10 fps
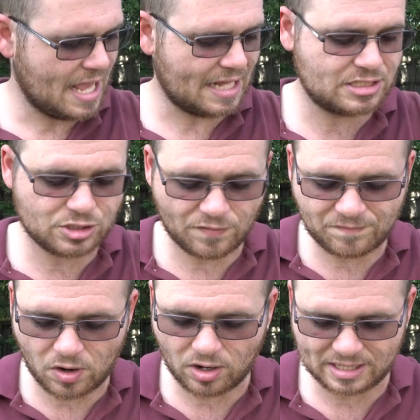And so
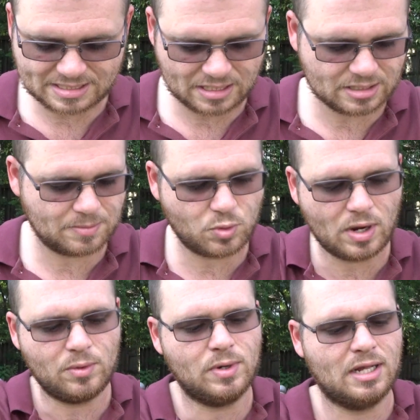far it's held up
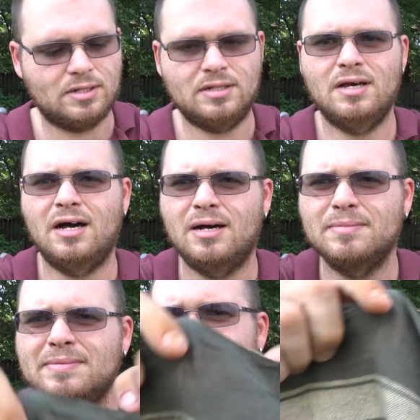quite well.
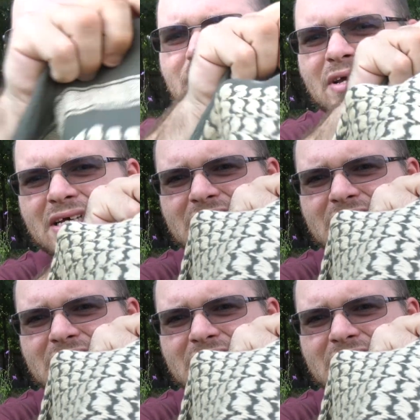Let me see if you